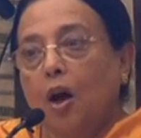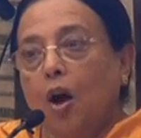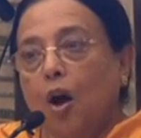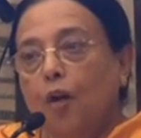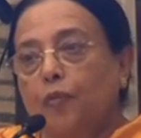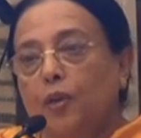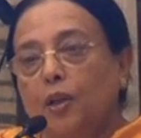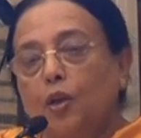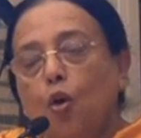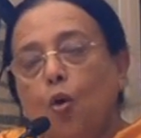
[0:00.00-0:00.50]

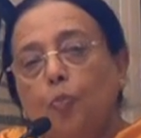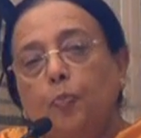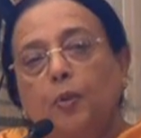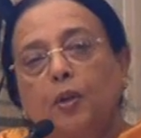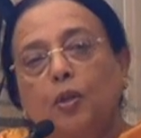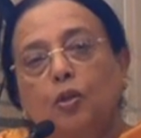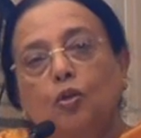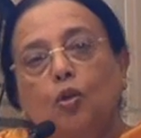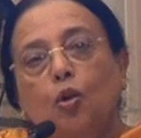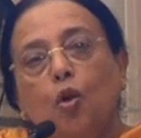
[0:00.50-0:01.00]
of an
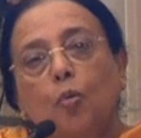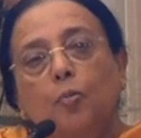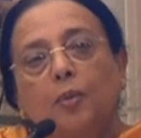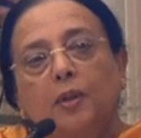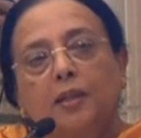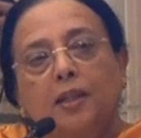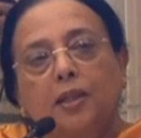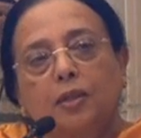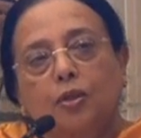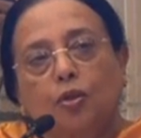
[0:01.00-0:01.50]
open
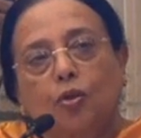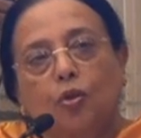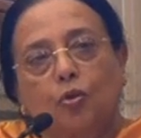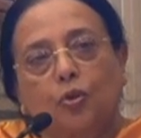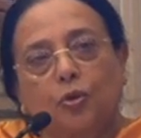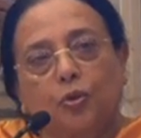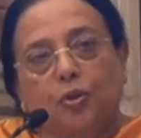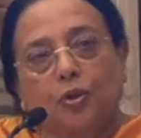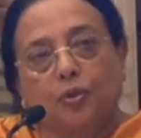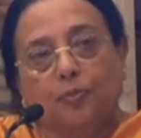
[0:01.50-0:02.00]
global
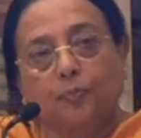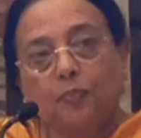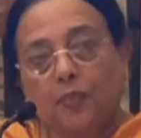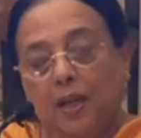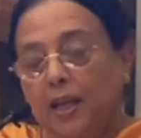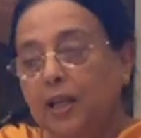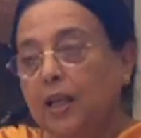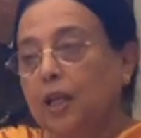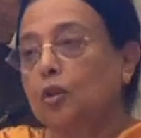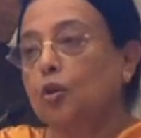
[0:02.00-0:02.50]
discourse
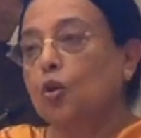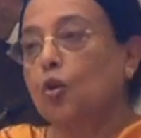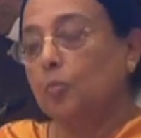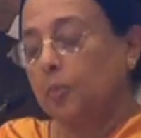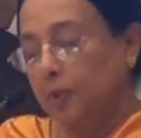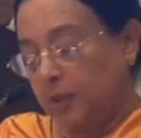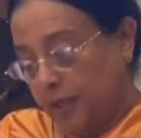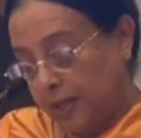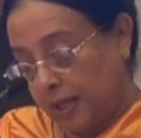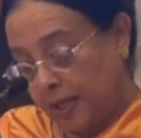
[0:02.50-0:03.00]
in a
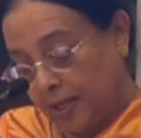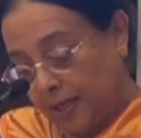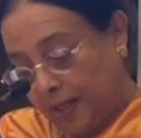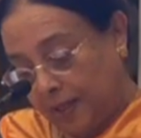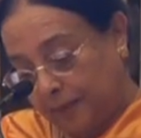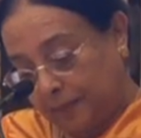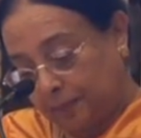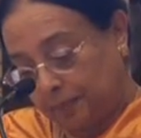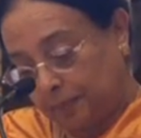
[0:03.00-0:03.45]
global setting.